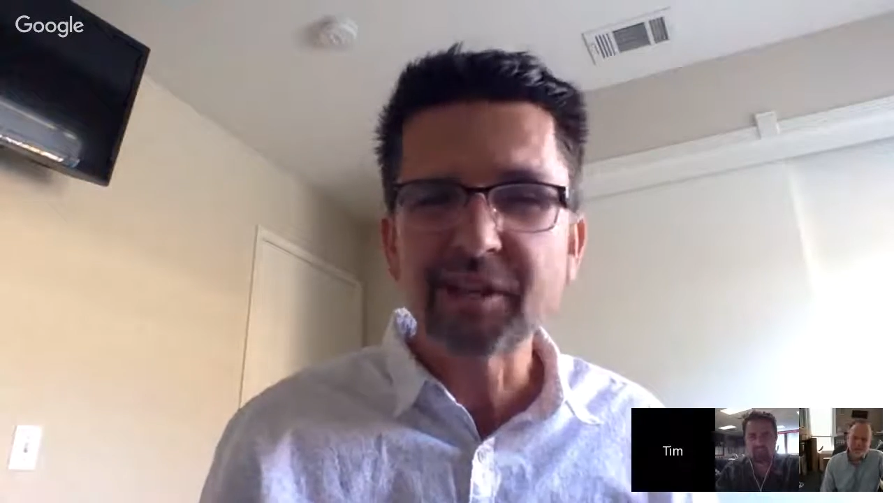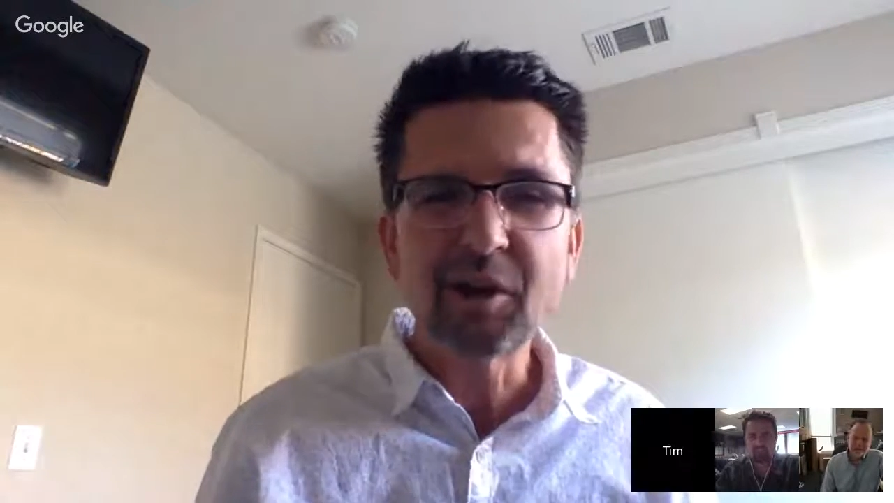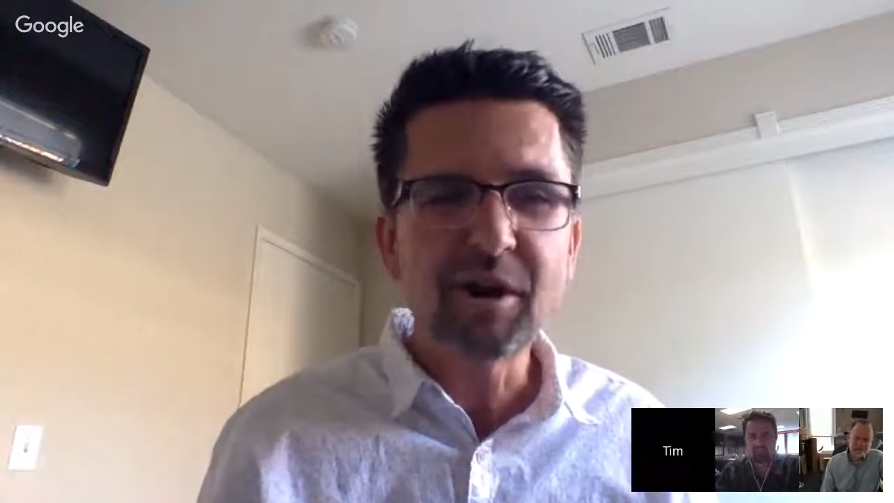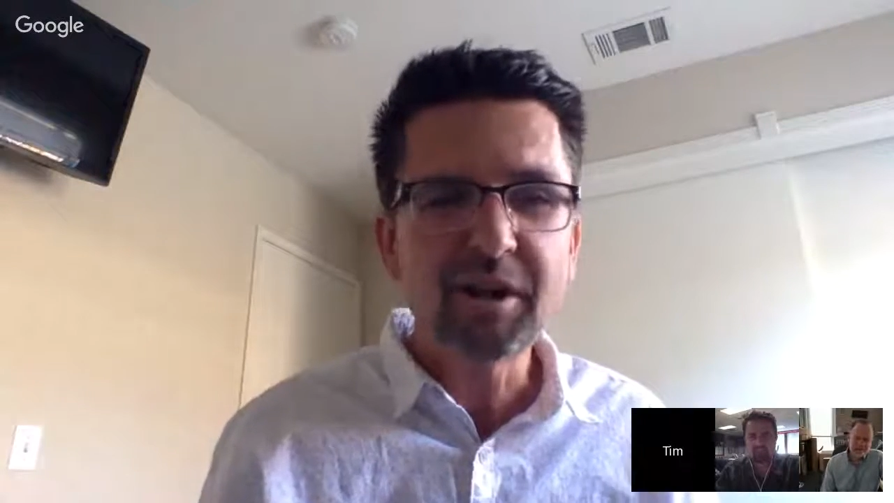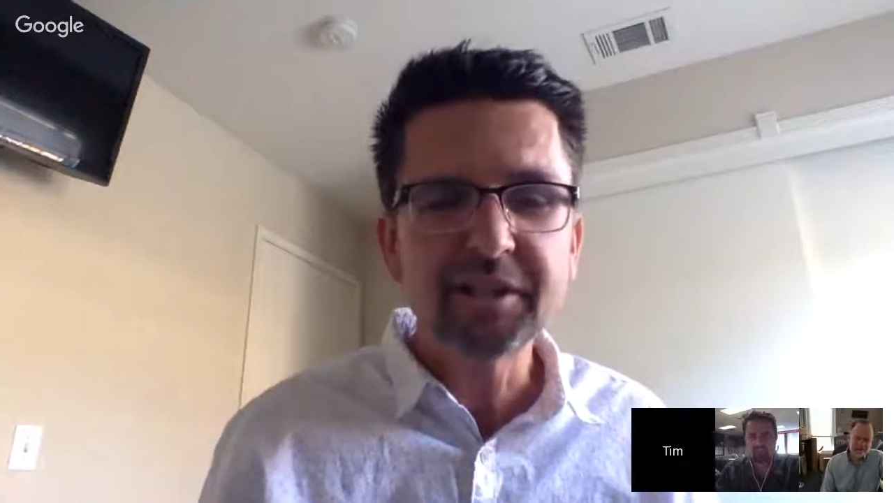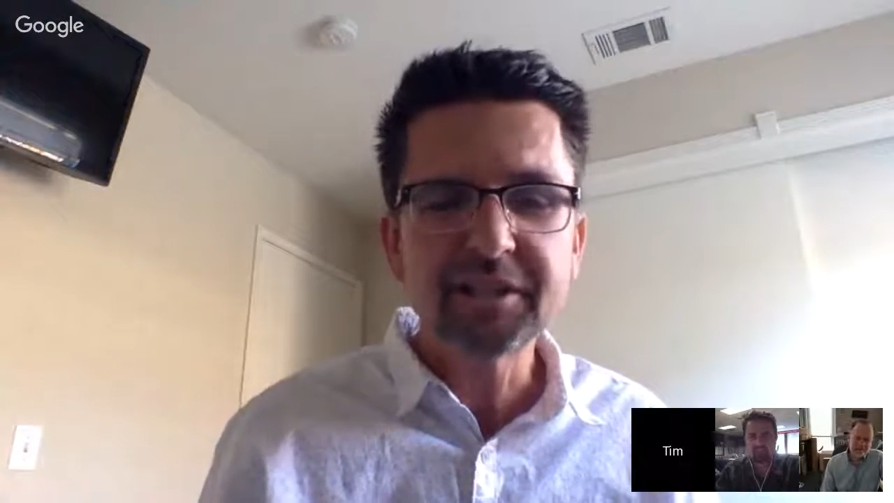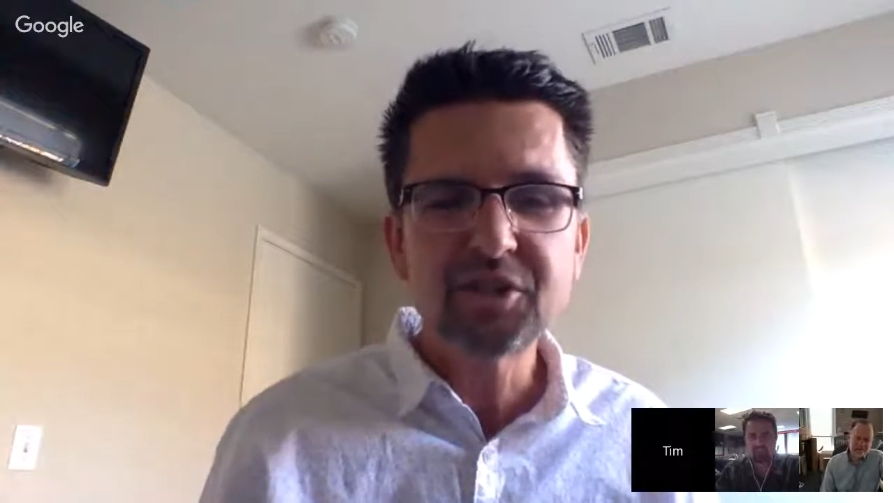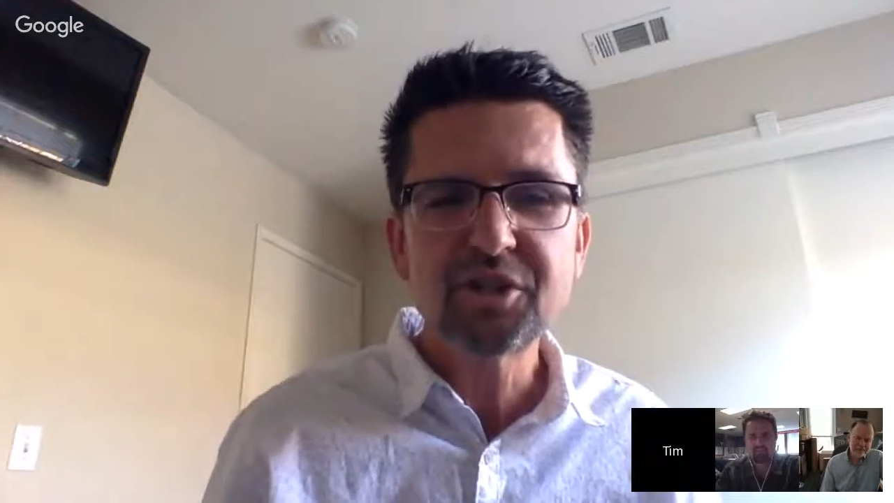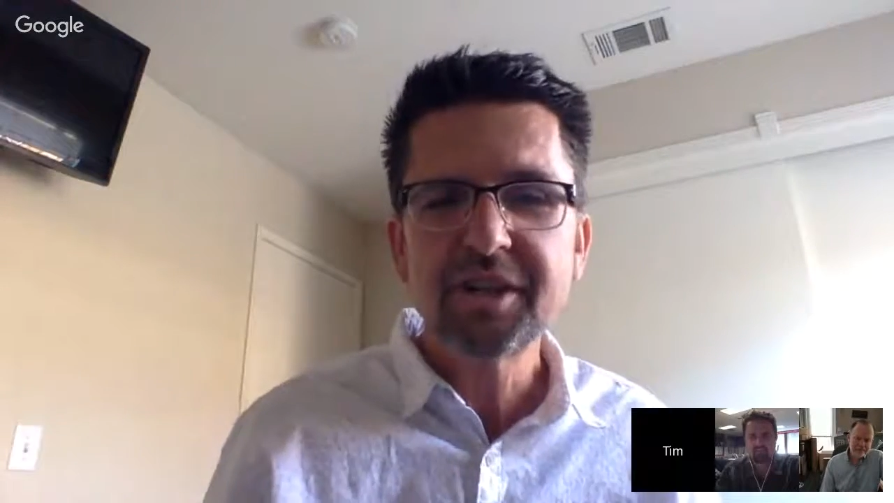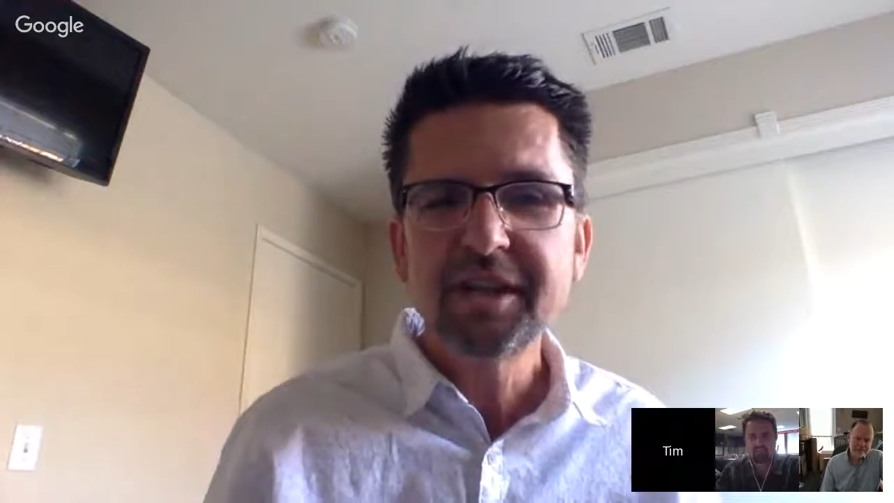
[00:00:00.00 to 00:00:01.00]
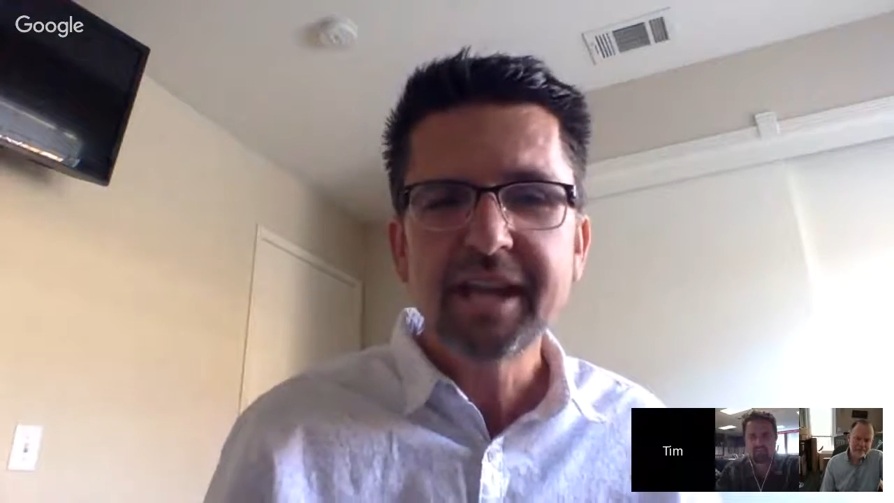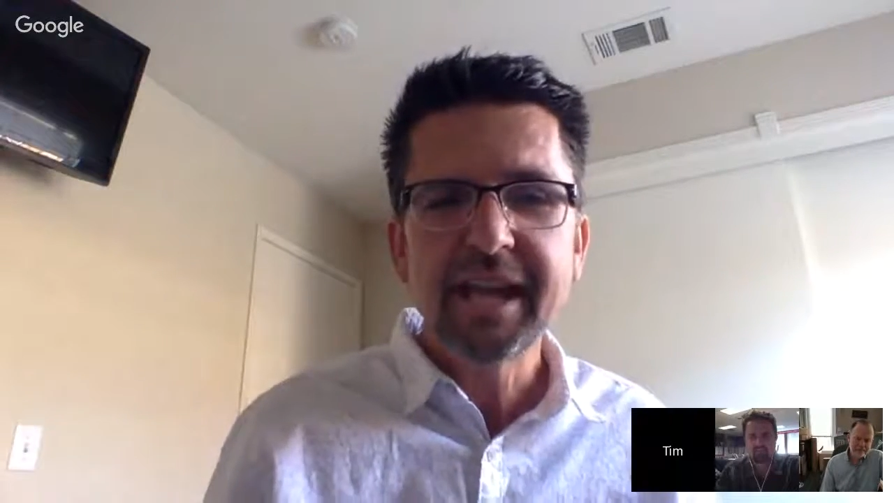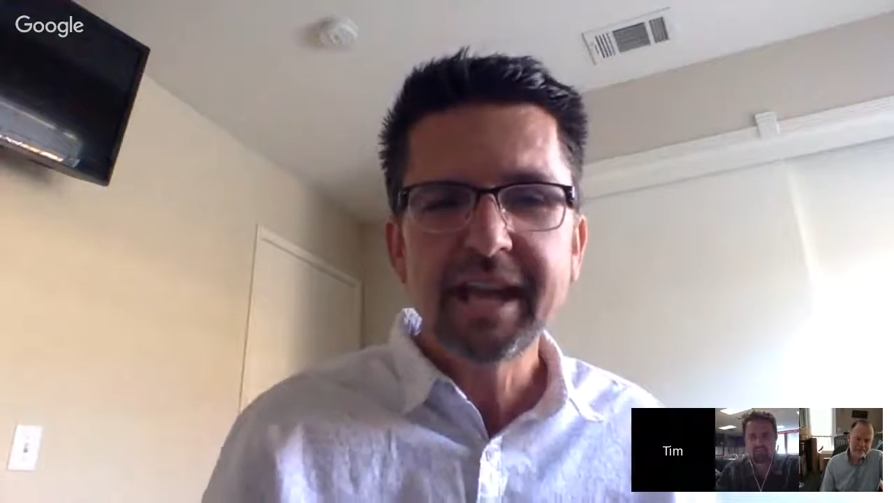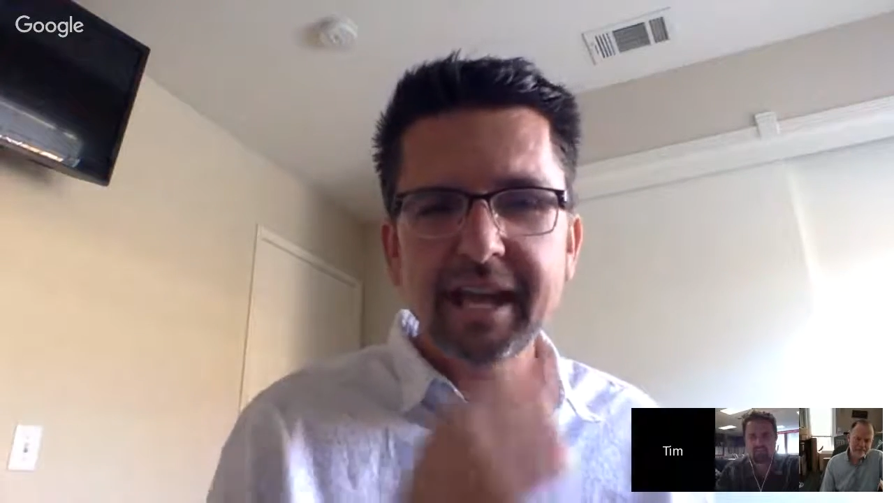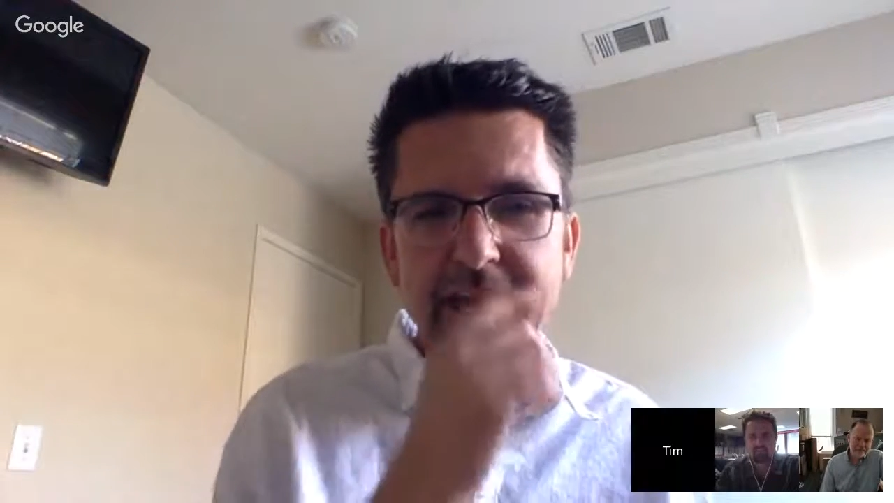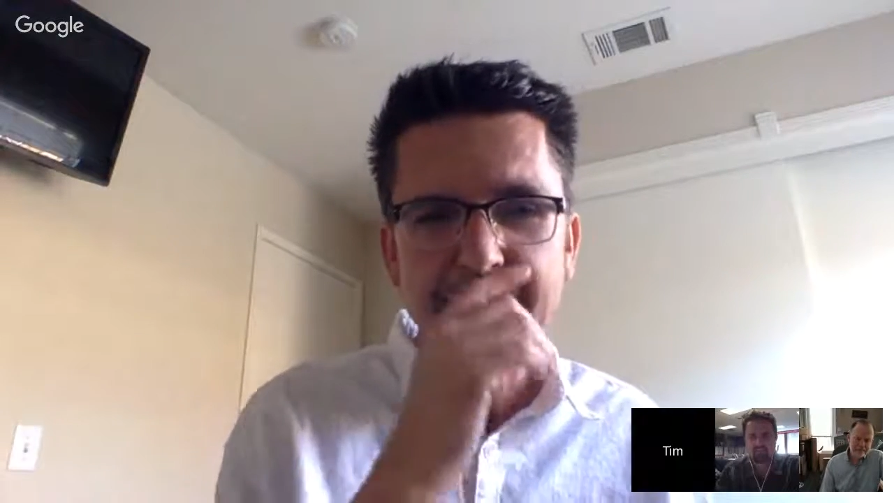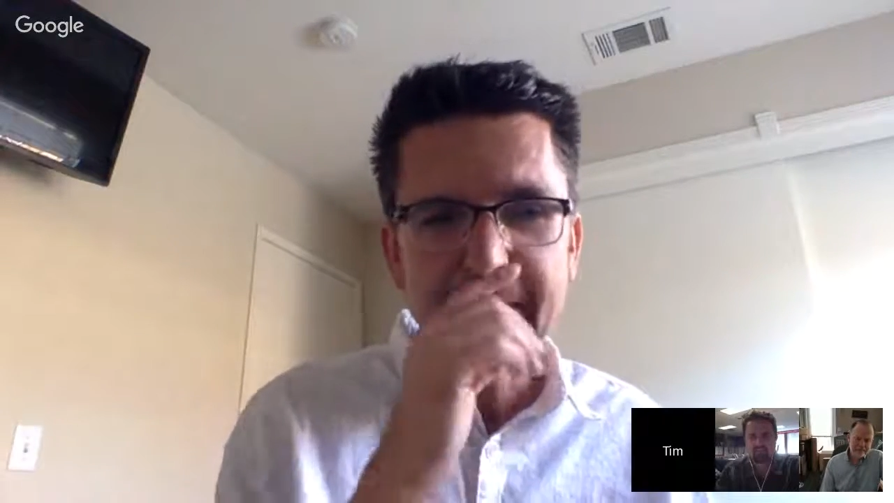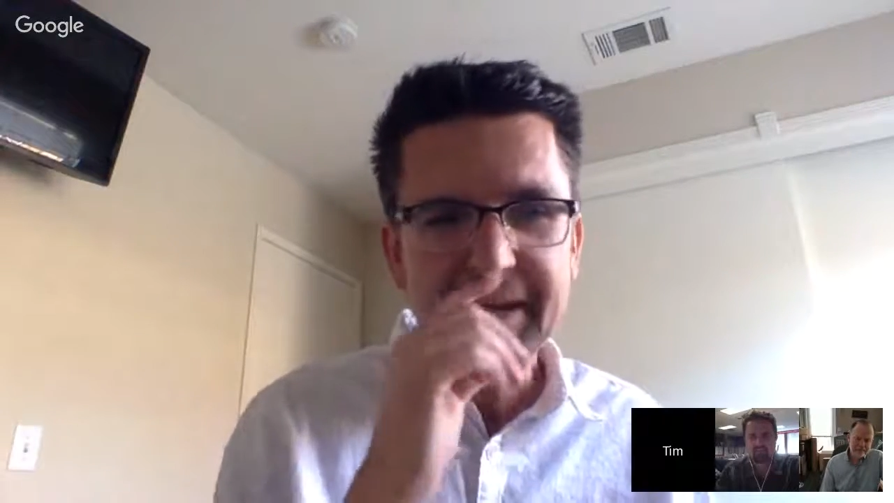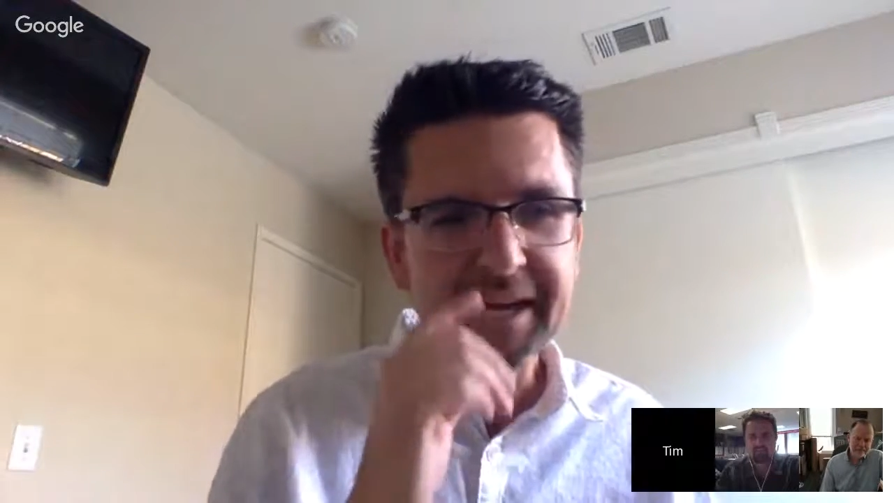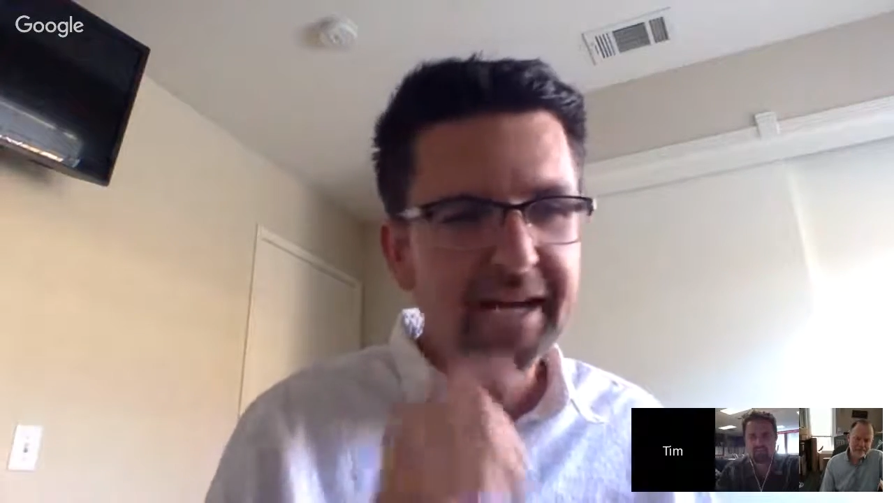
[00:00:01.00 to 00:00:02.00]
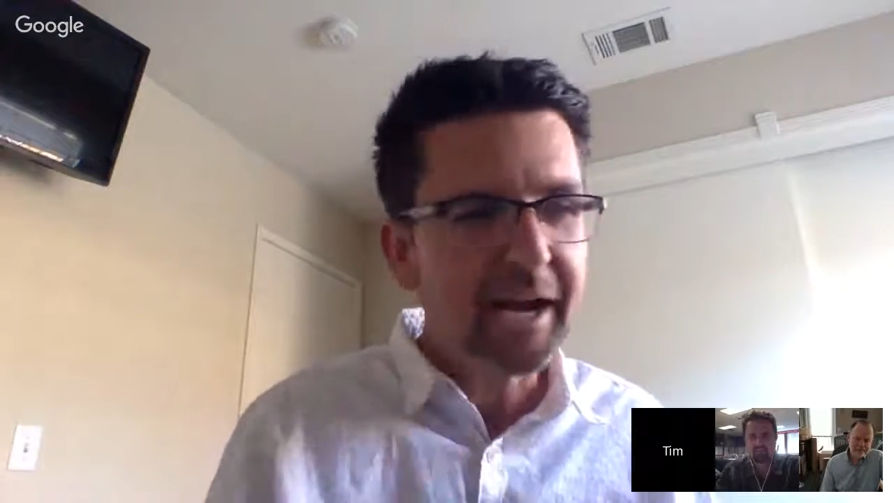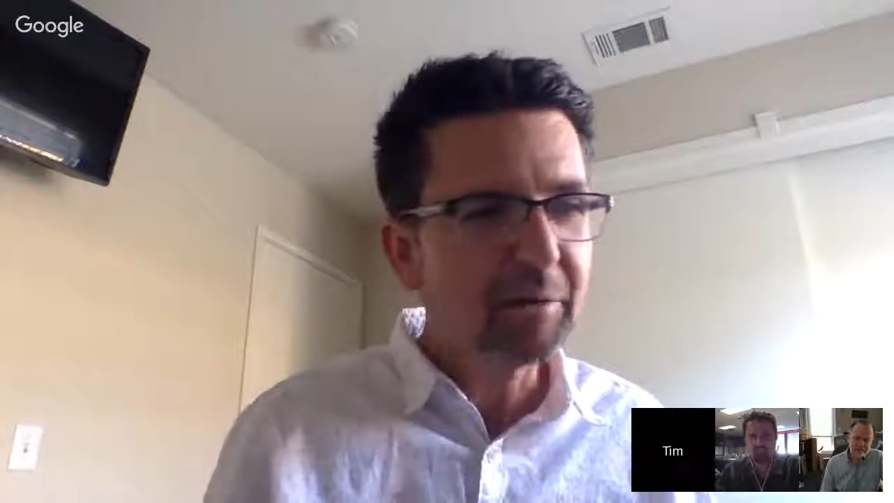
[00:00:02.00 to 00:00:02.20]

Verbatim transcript: college, and uh,